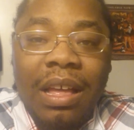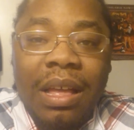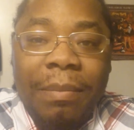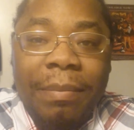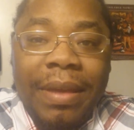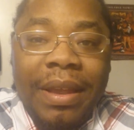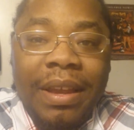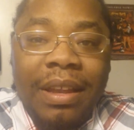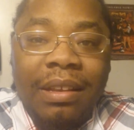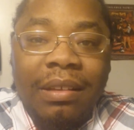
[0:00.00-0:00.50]

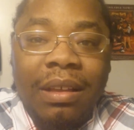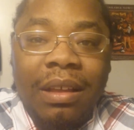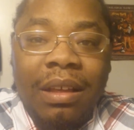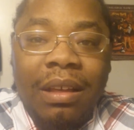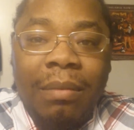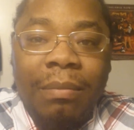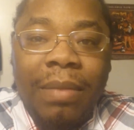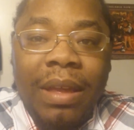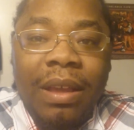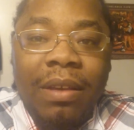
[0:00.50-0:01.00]
um, in
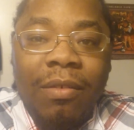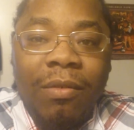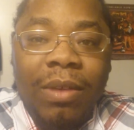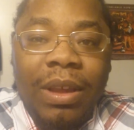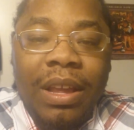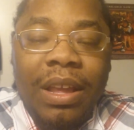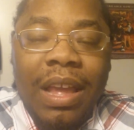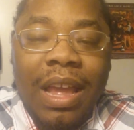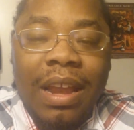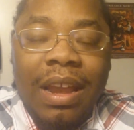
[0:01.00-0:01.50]
the um,
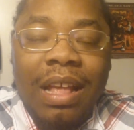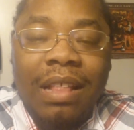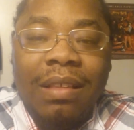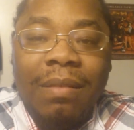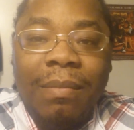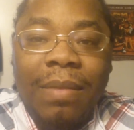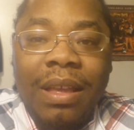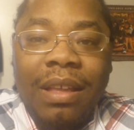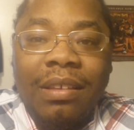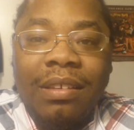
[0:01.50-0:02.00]
bakery, and not
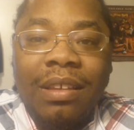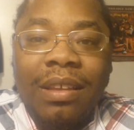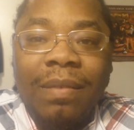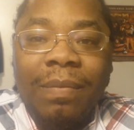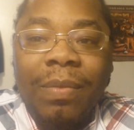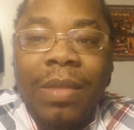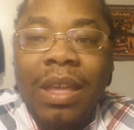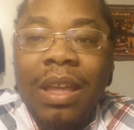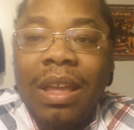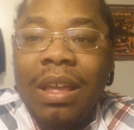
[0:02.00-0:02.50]
to
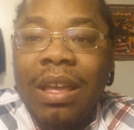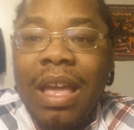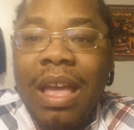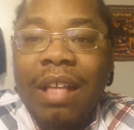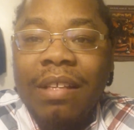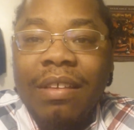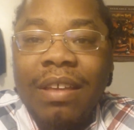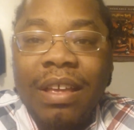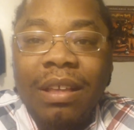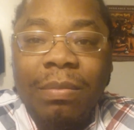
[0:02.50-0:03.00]
mention, he
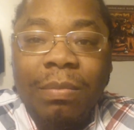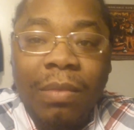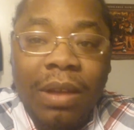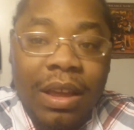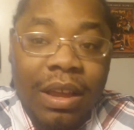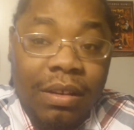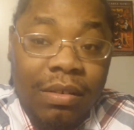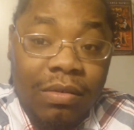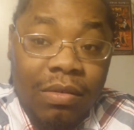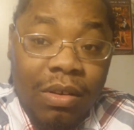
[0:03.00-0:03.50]
actually
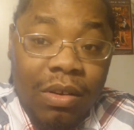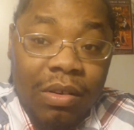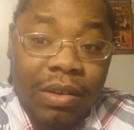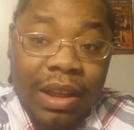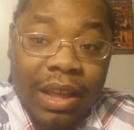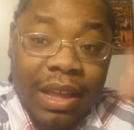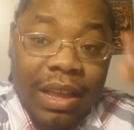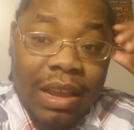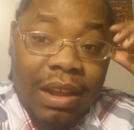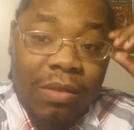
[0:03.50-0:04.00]
explained to her
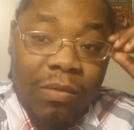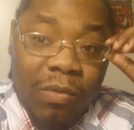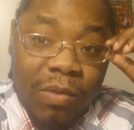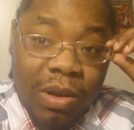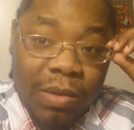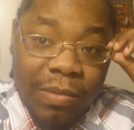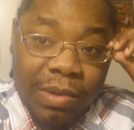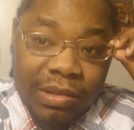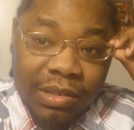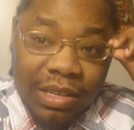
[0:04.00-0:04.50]
that he the
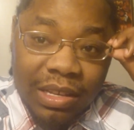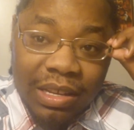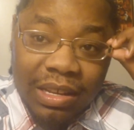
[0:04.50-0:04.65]
one was